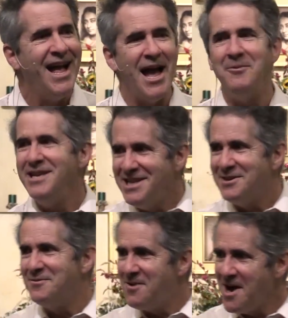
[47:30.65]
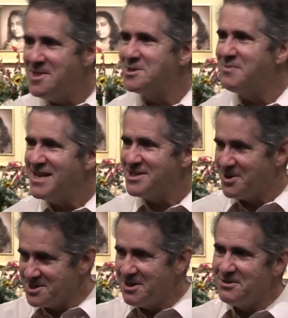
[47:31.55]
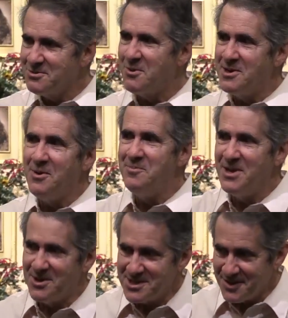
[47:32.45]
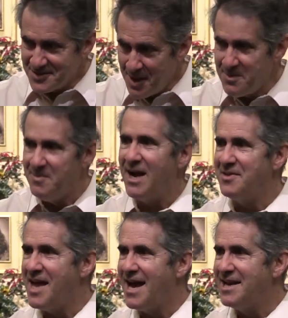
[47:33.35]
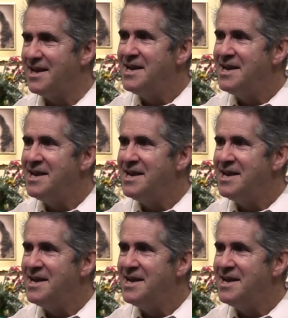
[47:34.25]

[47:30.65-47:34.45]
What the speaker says: And we need to find the space in ourselves where we don't beat ourselves up about that.